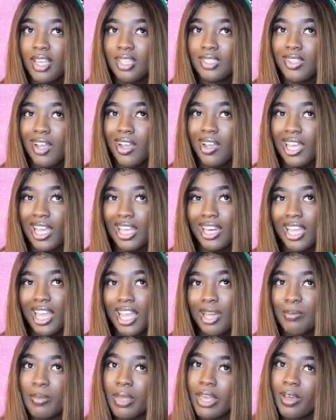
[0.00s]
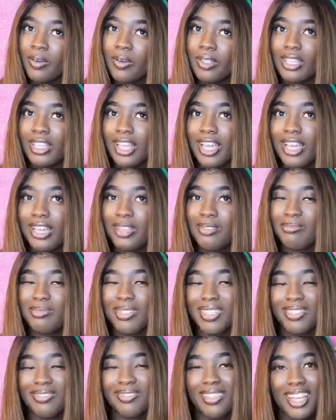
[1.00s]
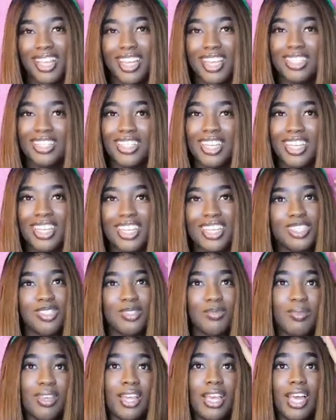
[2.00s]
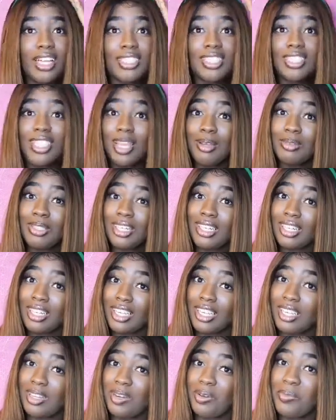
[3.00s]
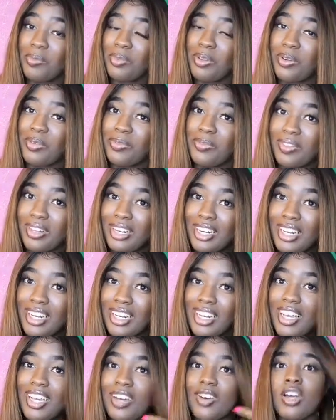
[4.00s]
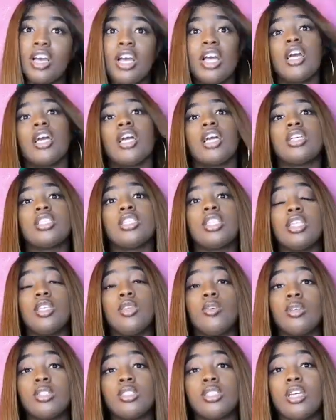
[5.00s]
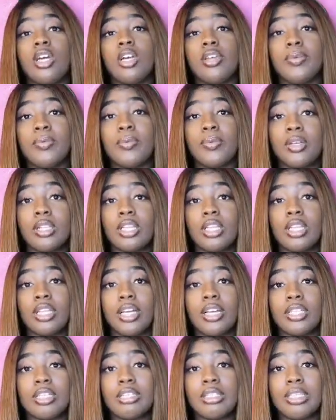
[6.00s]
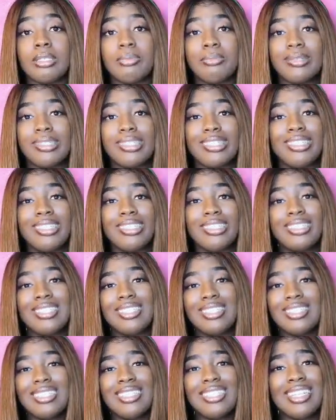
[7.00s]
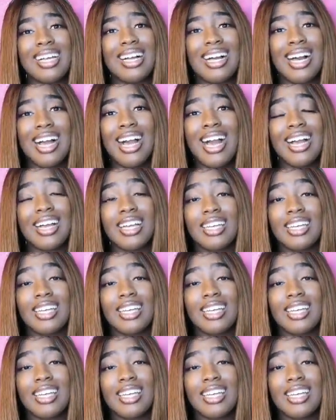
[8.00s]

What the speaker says: so I kind of got mad with that, but I ain't trying to get too mad. I just kept trying to get him a benefit of the doubt, because you could tell he really liked me, but I